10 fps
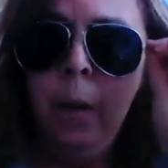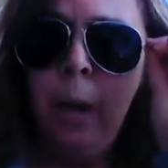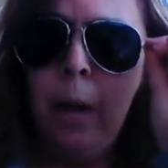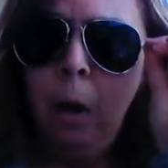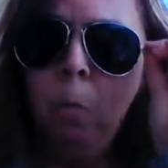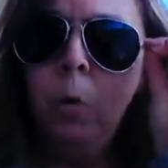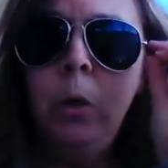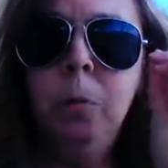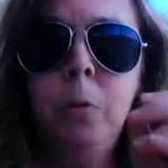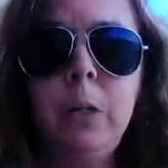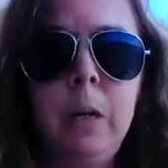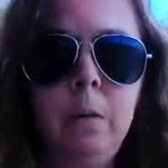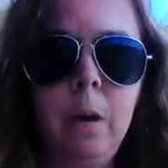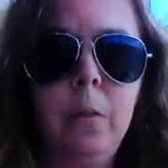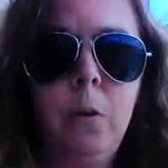and I want you to pretend
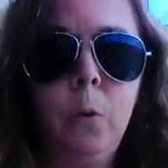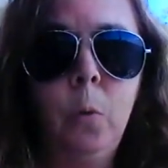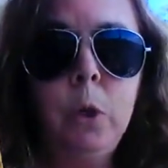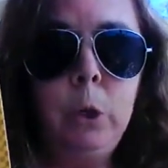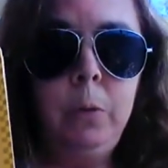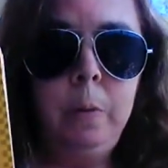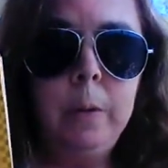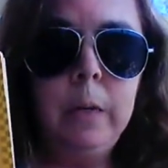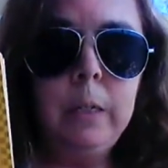like that you're with Junie B.